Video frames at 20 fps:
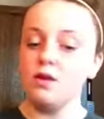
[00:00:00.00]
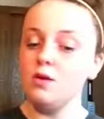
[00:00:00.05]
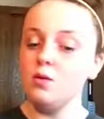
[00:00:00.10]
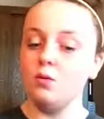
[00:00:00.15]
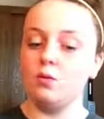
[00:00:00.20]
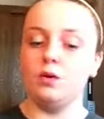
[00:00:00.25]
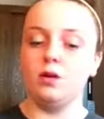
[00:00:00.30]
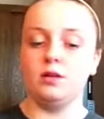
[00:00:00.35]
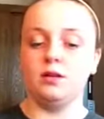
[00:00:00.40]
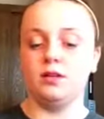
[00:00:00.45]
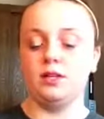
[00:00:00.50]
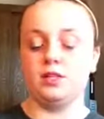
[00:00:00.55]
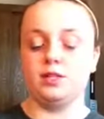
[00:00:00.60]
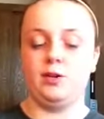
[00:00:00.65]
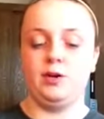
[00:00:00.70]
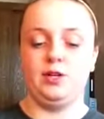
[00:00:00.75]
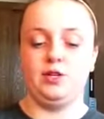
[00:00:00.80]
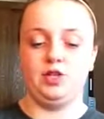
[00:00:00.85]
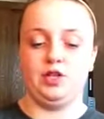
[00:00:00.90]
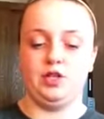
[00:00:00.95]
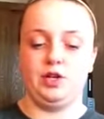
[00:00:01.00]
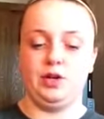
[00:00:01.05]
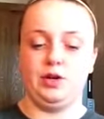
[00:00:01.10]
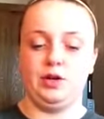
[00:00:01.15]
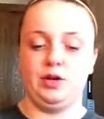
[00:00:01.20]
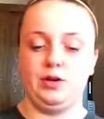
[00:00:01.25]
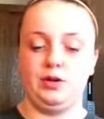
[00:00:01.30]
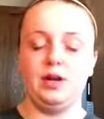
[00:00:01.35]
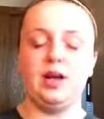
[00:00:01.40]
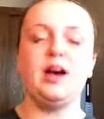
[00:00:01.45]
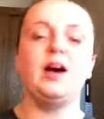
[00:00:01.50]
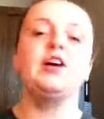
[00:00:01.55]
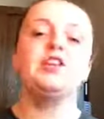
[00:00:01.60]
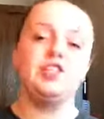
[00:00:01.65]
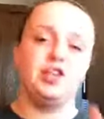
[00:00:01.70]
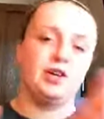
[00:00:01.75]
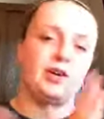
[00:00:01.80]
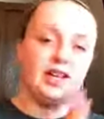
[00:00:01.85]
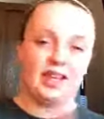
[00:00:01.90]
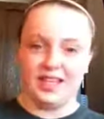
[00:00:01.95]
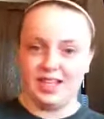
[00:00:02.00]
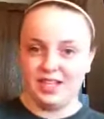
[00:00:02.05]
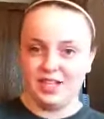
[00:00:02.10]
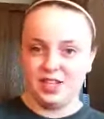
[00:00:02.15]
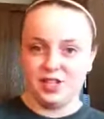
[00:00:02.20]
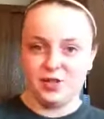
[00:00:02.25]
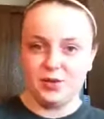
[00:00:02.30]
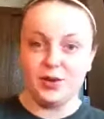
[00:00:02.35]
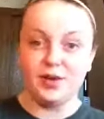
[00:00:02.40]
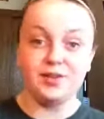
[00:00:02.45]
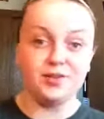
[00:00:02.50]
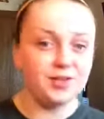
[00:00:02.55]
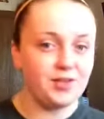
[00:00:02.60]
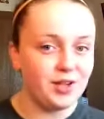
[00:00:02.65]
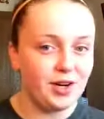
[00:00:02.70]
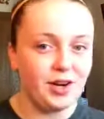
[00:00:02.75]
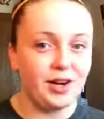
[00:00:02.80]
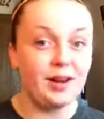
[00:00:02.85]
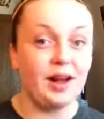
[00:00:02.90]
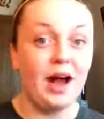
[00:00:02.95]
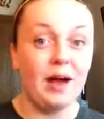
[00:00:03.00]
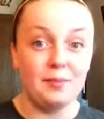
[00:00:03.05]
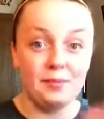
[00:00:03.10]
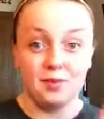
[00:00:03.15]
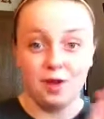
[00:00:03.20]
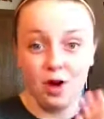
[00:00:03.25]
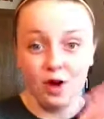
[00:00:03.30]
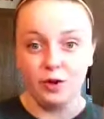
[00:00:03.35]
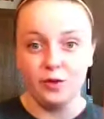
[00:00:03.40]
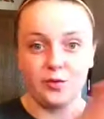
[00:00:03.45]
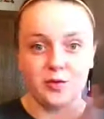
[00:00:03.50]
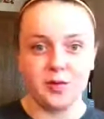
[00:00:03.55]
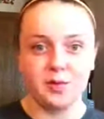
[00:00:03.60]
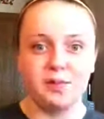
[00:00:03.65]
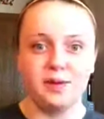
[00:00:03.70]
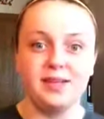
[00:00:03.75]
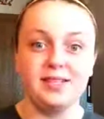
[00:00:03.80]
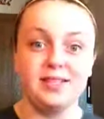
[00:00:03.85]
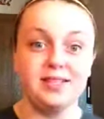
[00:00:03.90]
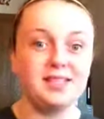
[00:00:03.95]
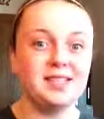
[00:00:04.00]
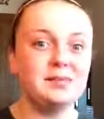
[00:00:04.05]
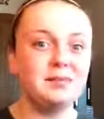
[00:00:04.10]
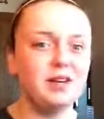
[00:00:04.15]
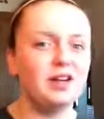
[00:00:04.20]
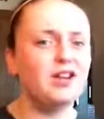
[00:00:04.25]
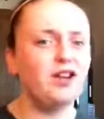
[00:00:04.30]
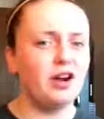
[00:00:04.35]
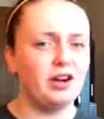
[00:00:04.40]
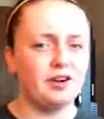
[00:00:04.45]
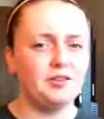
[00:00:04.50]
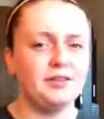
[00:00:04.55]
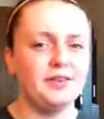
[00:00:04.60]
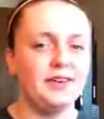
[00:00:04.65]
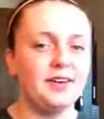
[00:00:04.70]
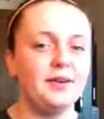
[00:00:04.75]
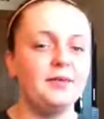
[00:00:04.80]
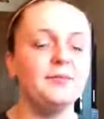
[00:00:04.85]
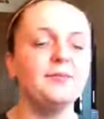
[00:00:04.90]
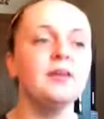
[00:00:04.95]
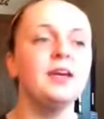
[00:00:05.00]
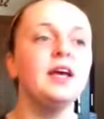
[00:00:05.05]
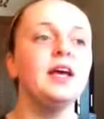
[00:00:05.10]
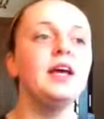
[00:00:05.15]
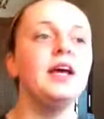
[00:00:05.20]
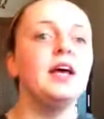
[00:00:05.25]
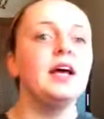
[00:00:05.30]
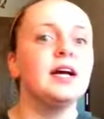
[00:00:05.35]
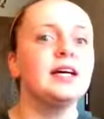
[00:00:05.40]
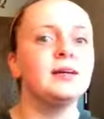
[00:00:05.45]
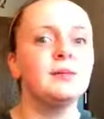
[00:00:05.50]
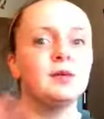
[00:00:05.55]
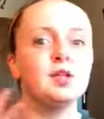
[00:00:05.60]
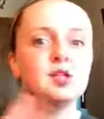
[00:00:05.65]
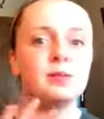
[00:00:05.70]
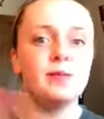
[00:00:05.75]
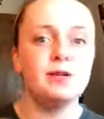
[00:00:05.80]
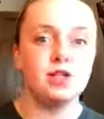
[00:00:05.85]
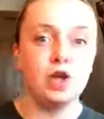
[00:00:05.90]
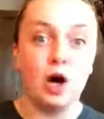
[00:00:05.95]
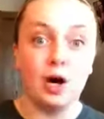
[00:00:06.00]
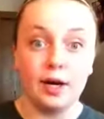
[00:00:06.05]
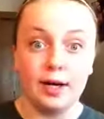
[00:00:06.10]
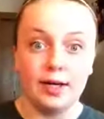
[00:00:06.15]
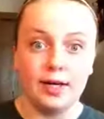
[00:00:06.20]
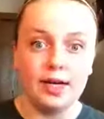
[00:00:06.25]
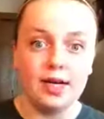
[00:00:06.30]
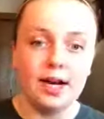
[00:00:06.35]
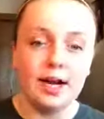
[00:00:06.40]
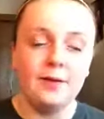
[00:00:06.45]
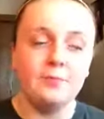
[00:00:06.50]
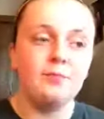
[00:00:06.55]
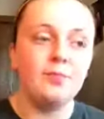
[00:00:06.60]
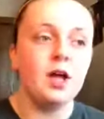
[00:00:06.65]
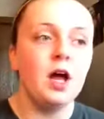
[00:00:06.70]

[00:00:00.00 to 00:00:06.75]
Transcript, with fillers: Well, let's go ahead and show. Now I'll show you at the end of the story. Sorry, I'm all over the place. This is gonna be a longer video. I'm just gonna be talking today.